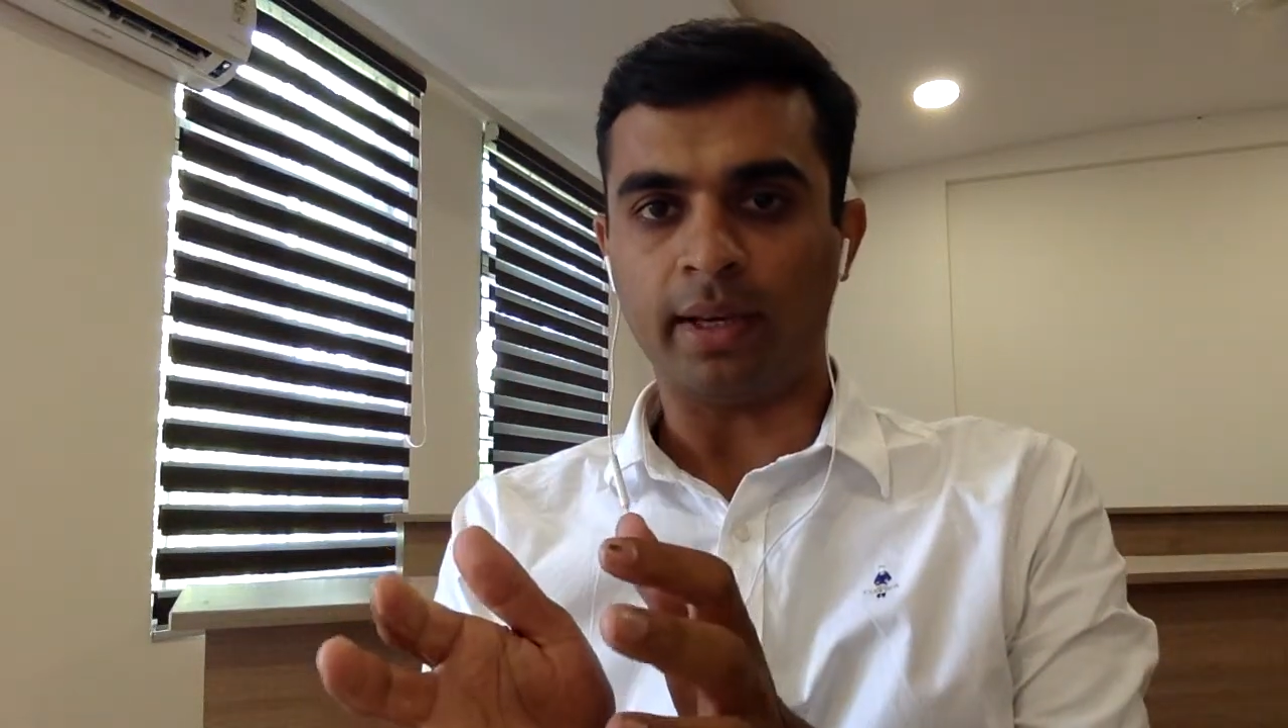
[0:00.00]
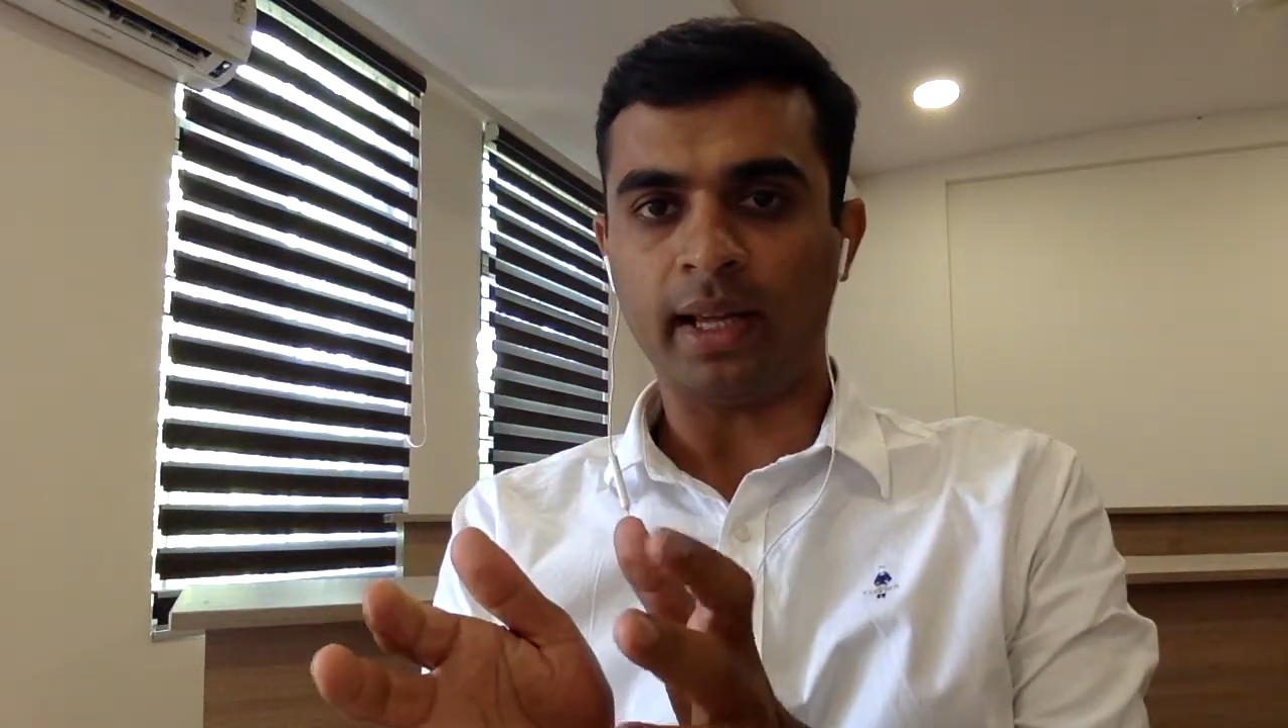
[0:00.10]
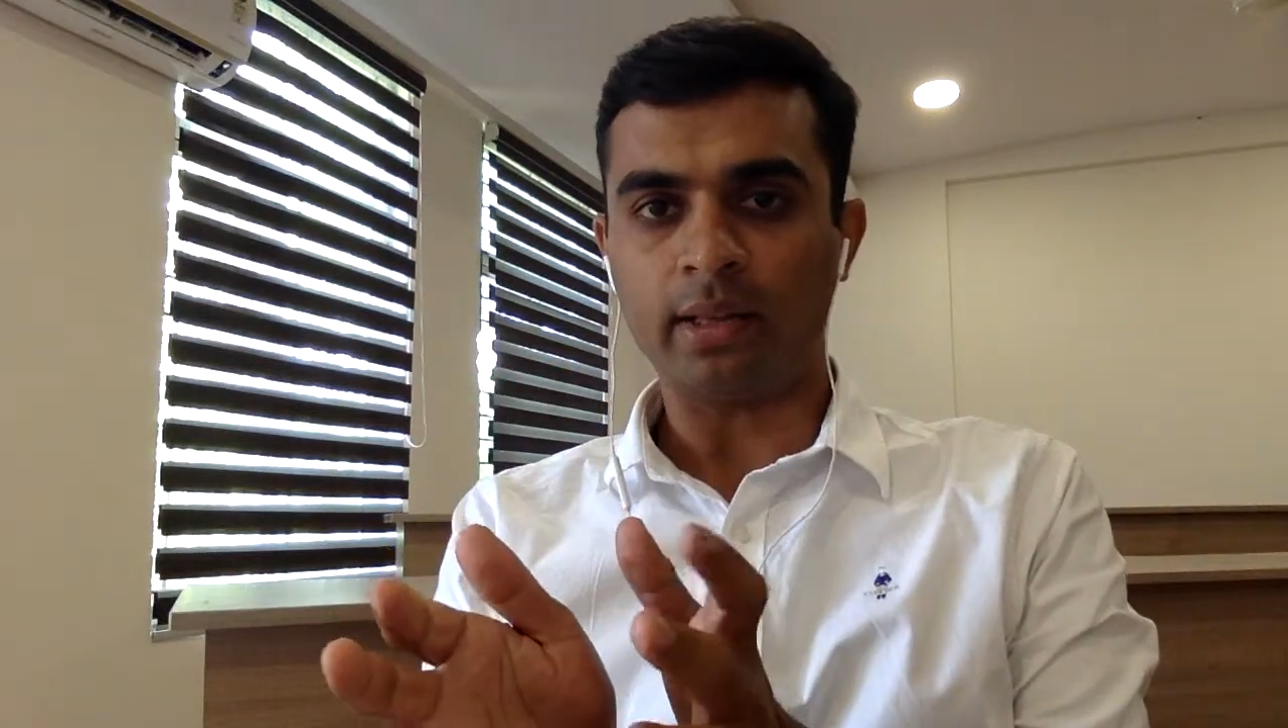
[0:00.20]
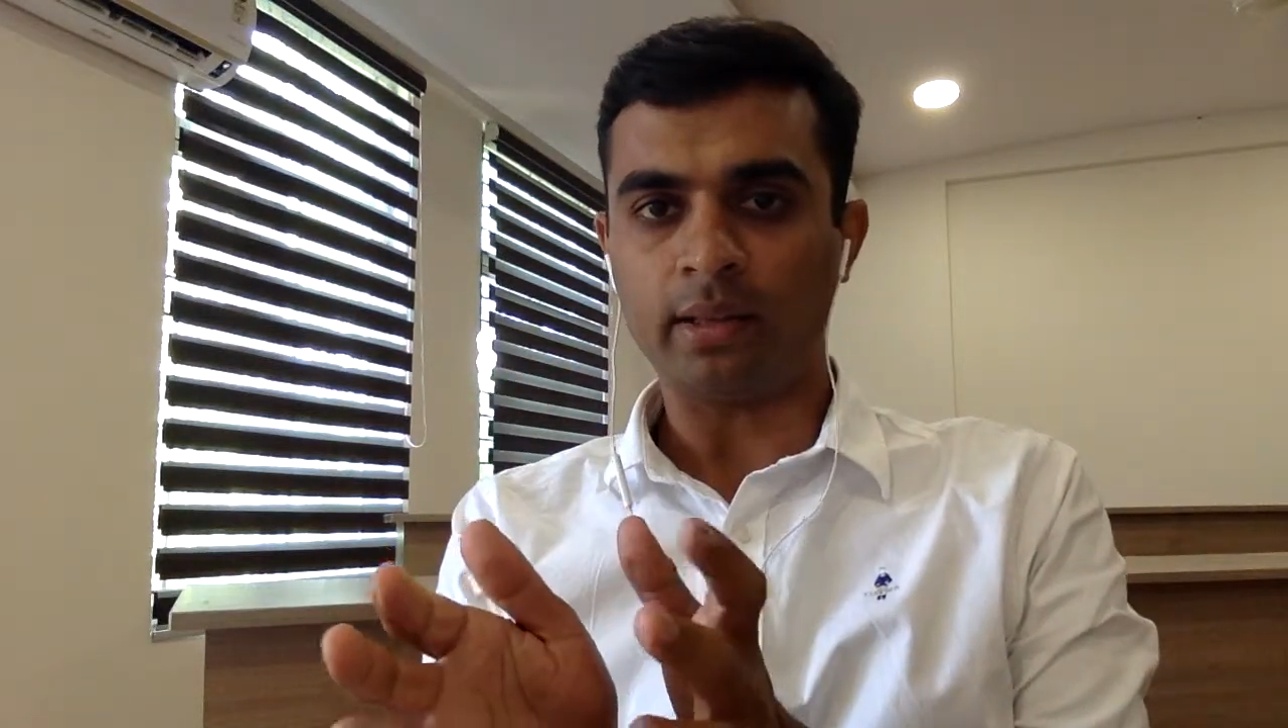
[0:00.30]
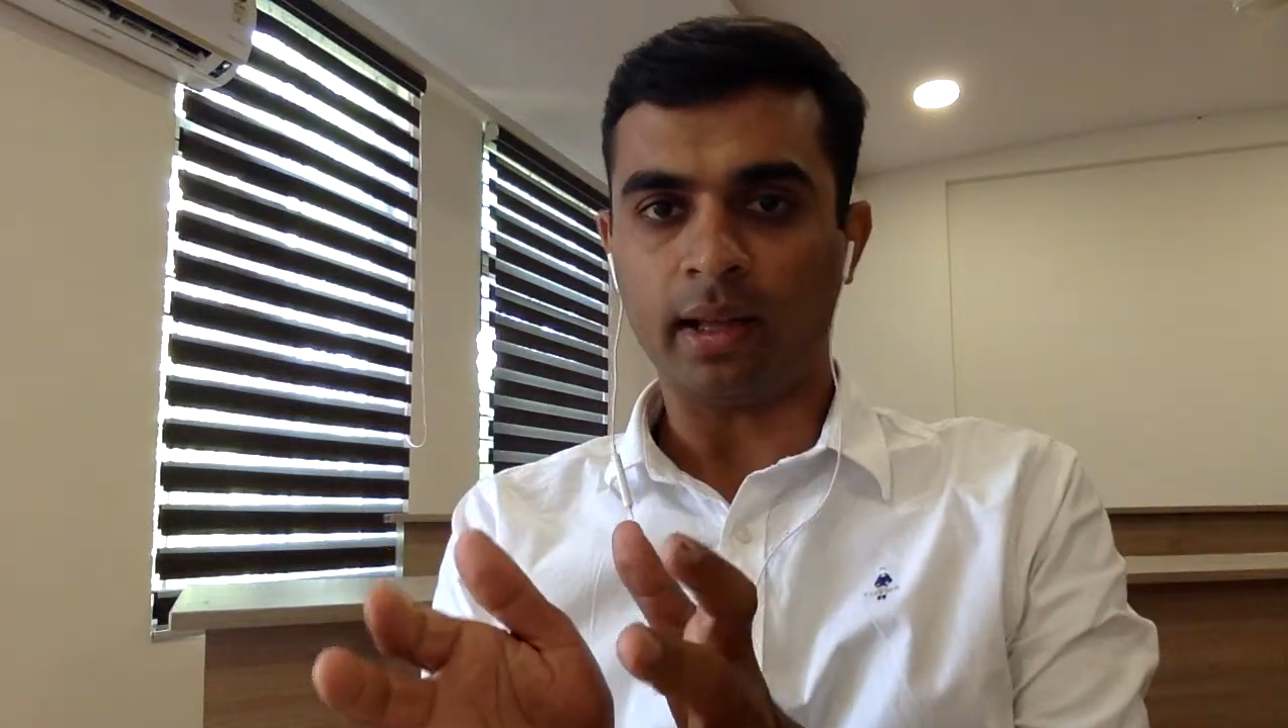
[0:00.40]

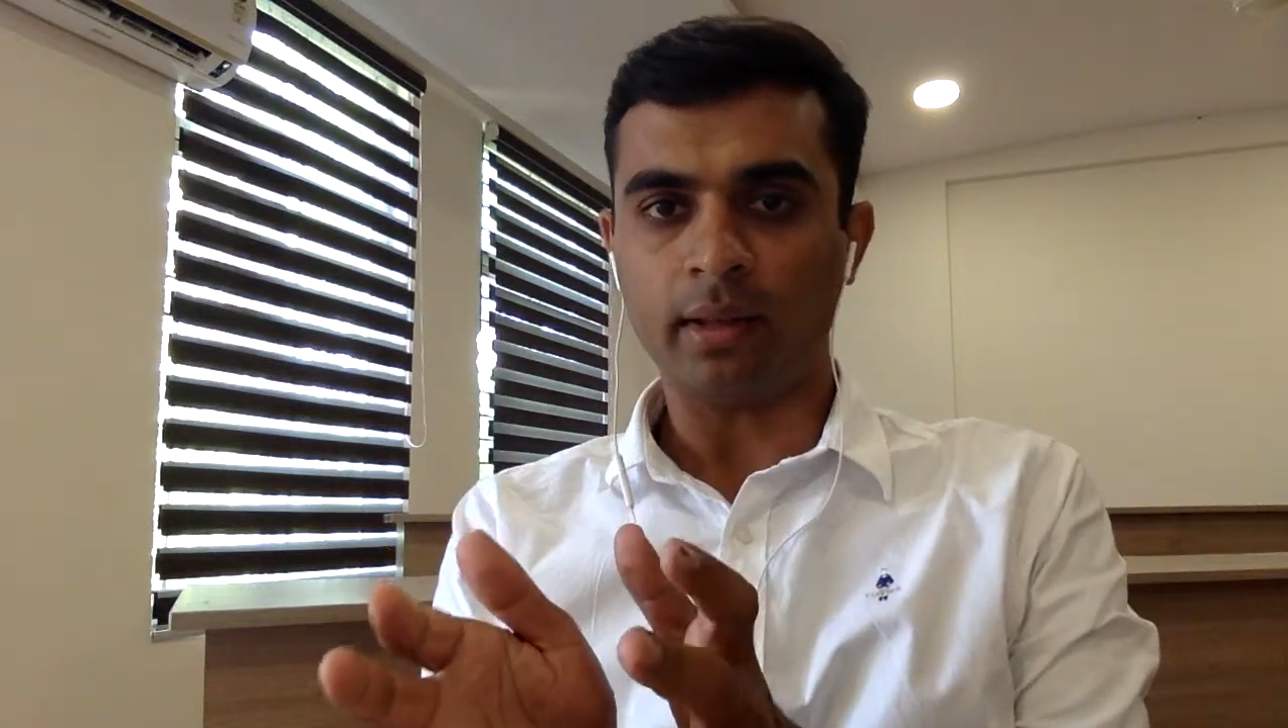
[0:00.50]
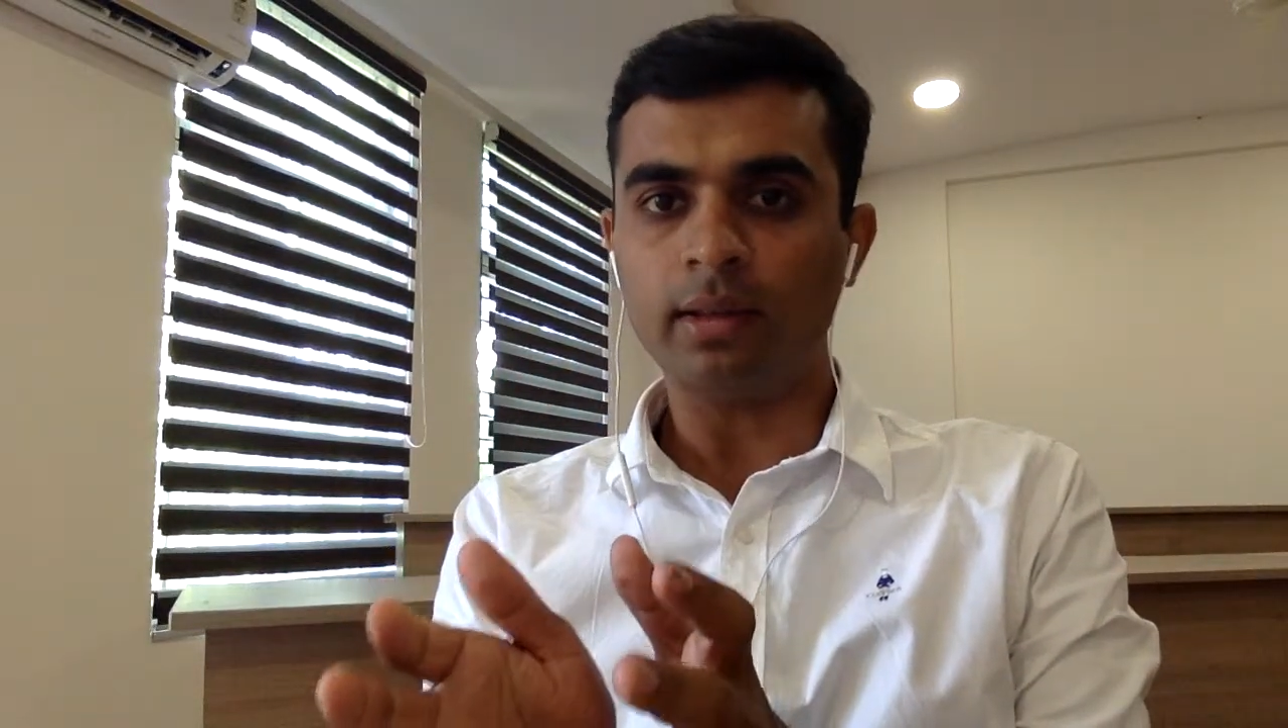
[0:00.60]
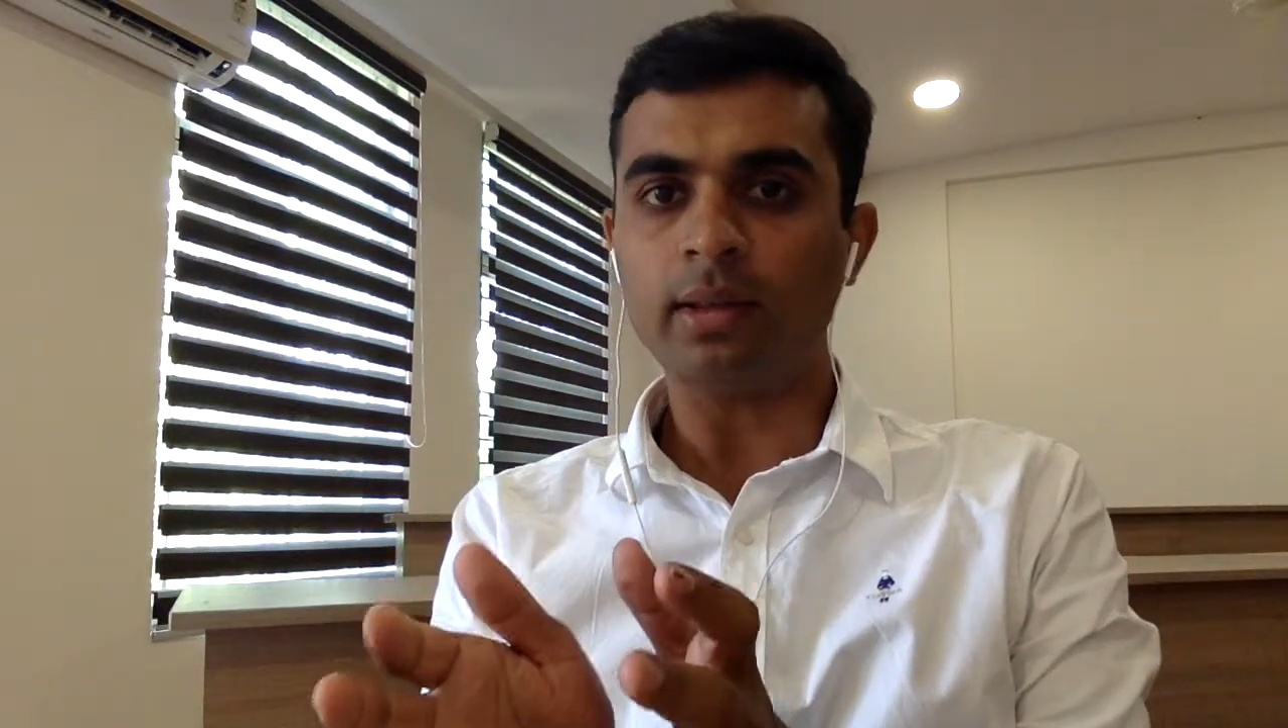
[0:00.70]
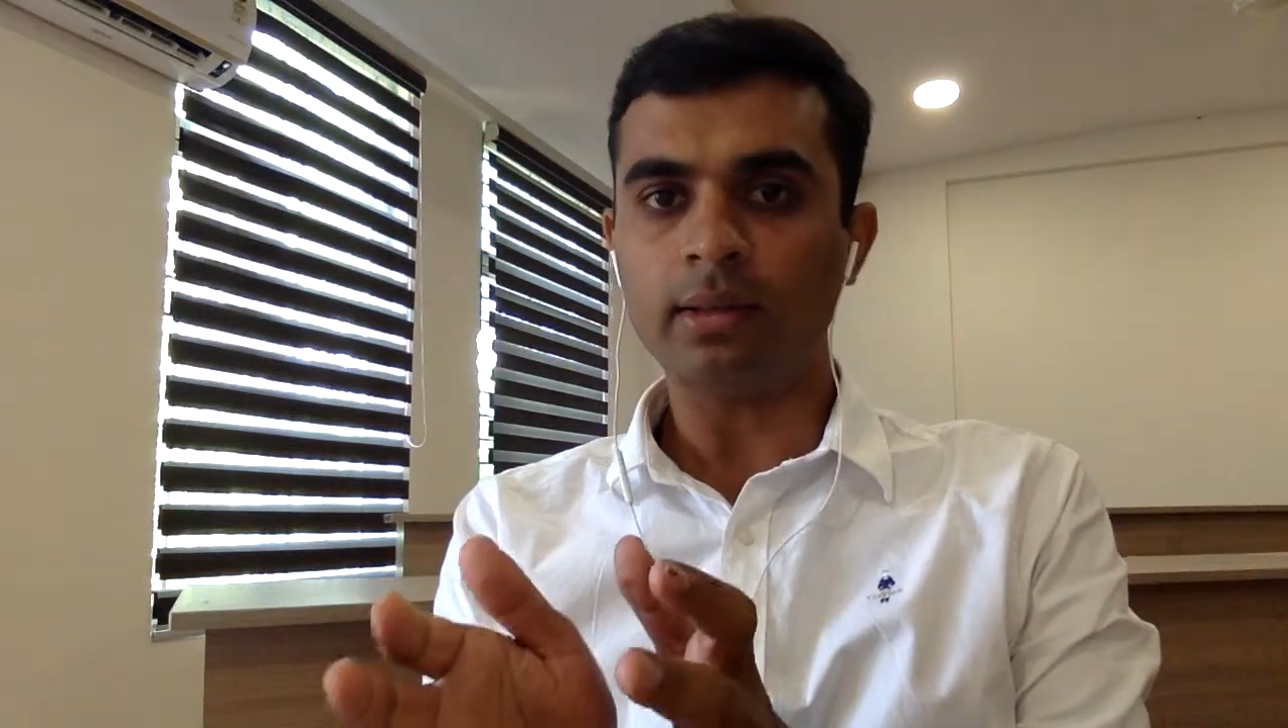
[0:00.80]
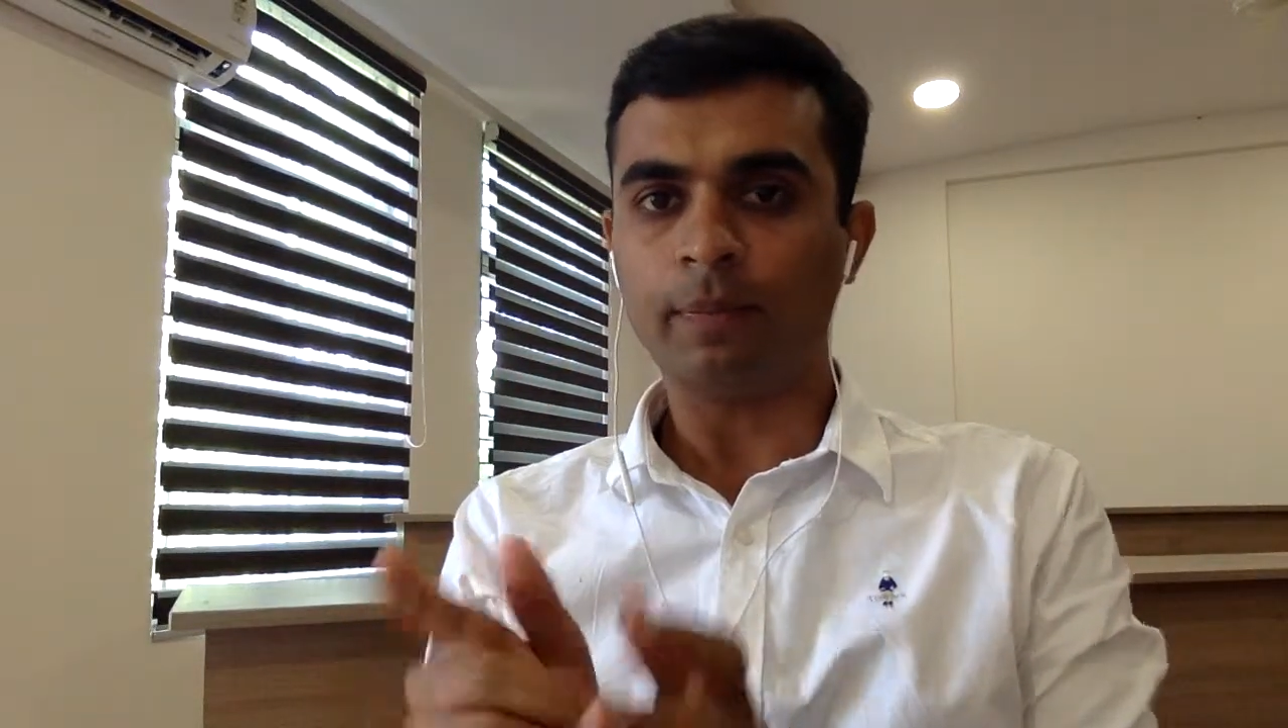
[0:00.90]
taste like
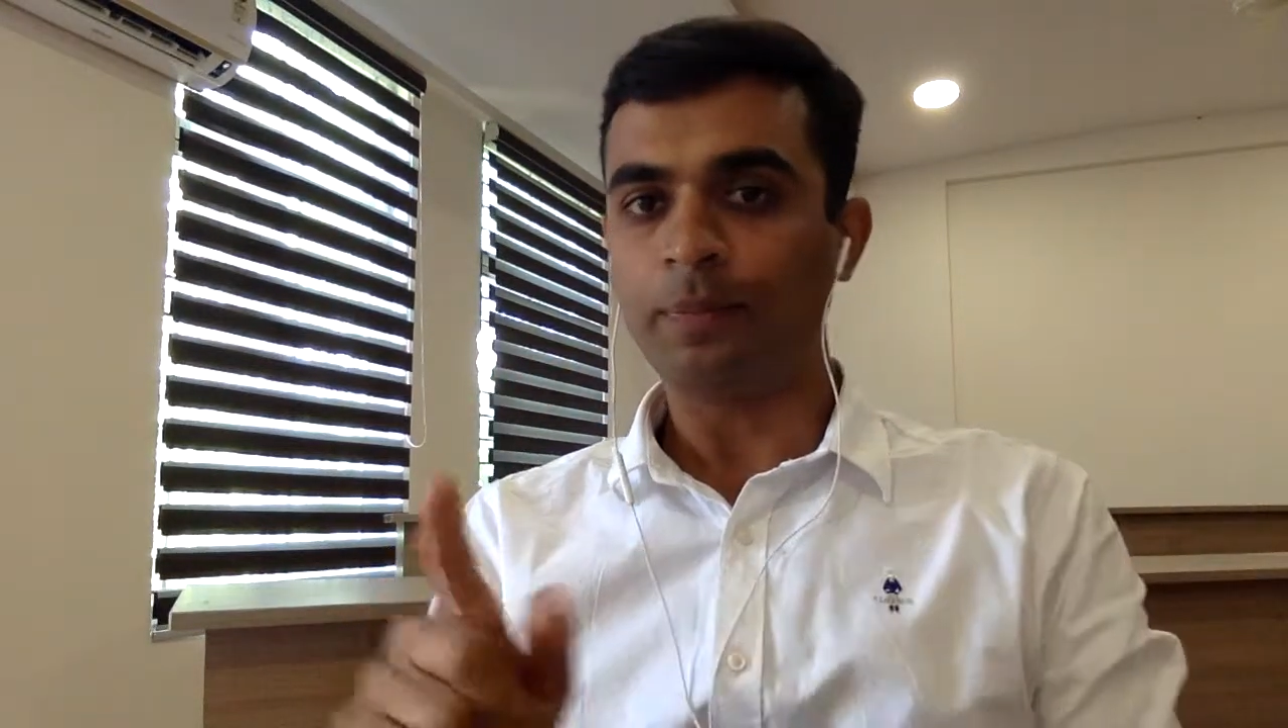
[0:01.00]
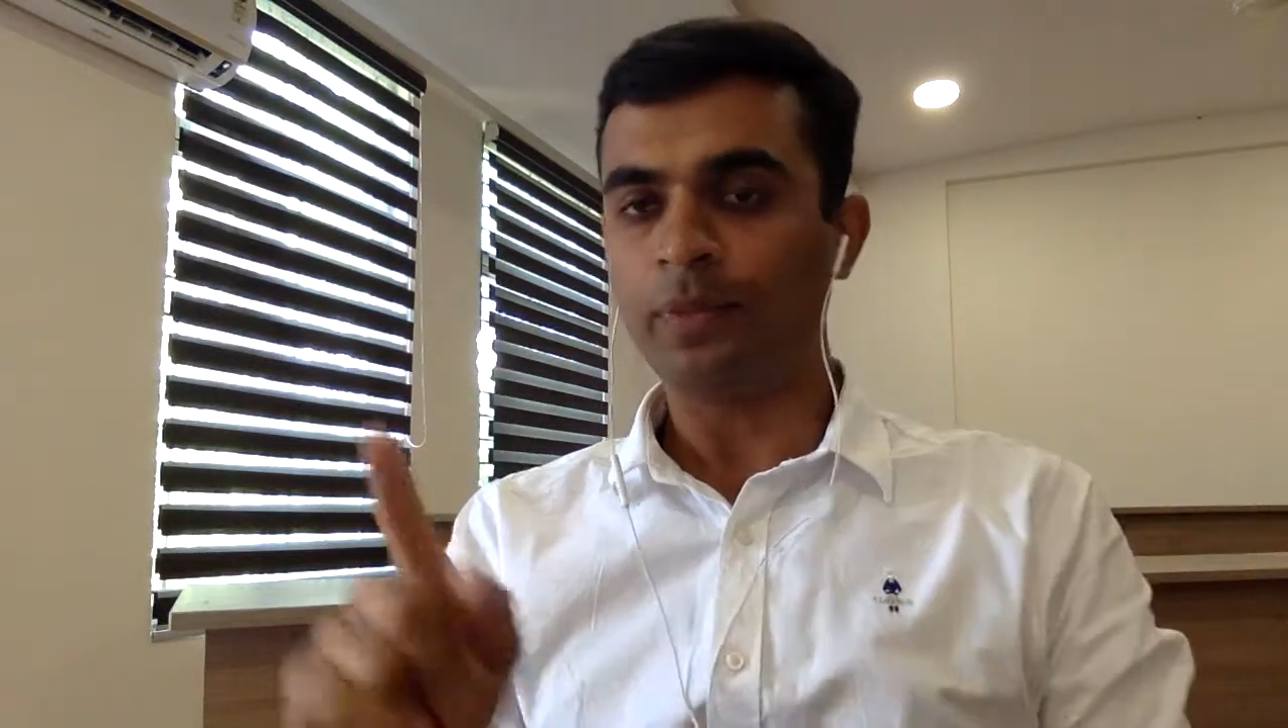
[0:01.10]
this.